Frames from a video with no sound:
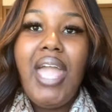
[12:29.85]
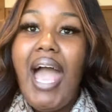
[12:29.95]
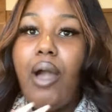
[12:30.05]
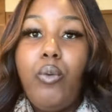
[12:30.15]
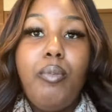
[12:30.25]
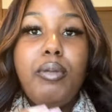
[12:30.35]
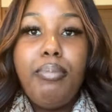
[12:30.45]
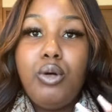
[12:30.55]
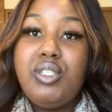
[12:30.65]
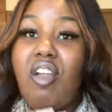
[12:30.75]
I will be
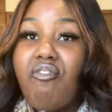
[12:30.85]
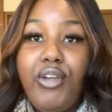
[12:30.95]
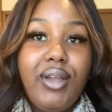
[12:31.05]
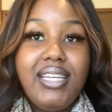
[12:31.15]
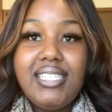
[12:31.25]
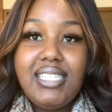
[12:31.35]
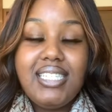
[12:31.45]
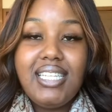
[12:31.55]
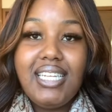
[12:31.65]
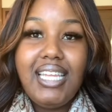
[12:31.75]
posting very
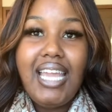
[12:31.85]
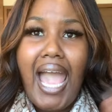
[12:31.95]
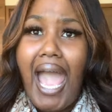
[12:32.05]
consistently.